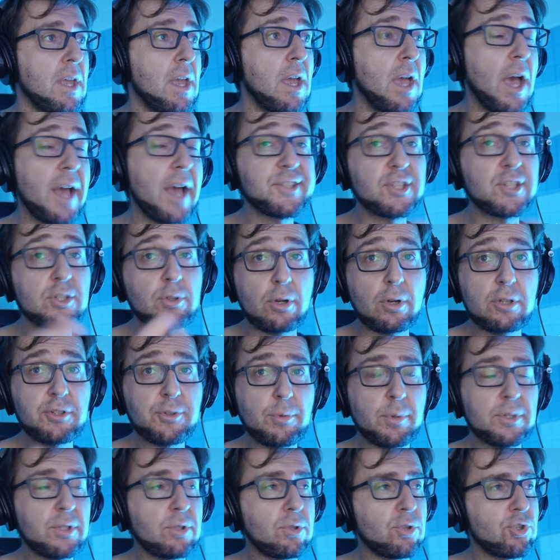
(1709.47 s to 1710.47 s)
I just also
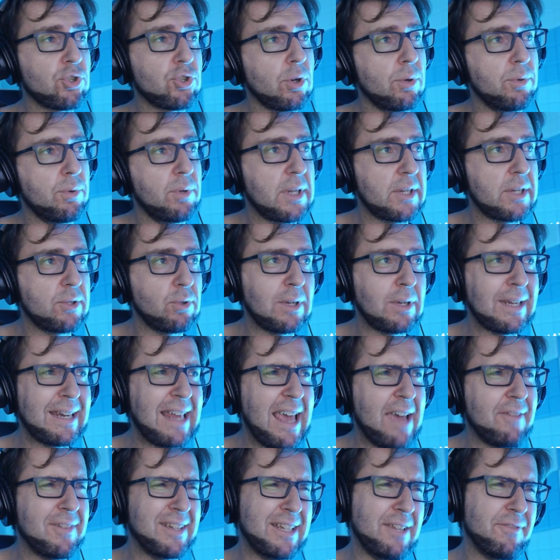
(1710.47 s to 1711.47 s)
wanted to show you that you can
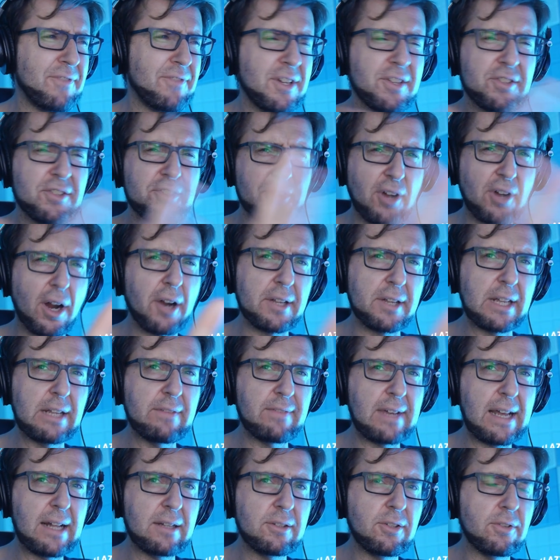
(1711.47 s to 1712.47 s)
have a different starting
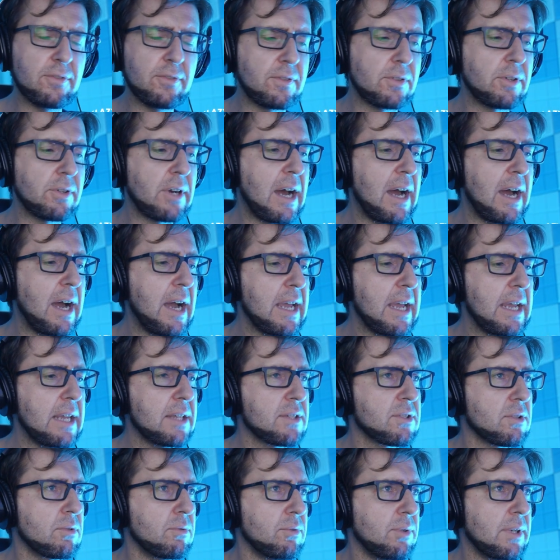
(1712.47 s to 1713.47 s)
value for i.
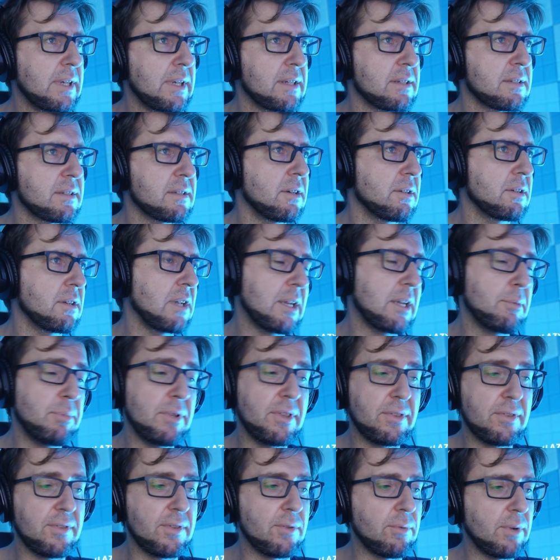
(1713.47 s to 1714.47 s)
So you can start like
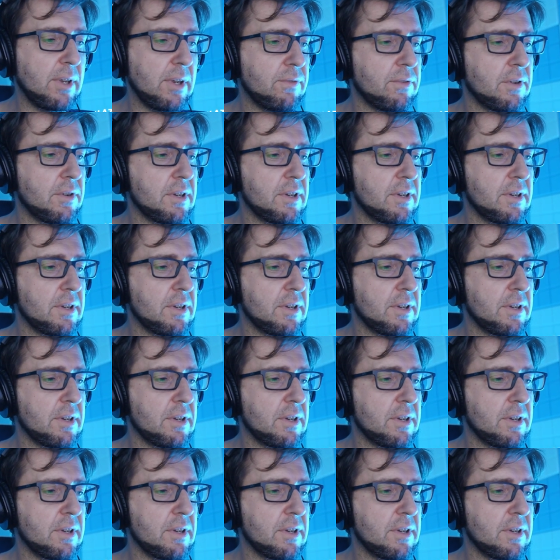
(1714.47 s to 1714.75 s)
with 3, for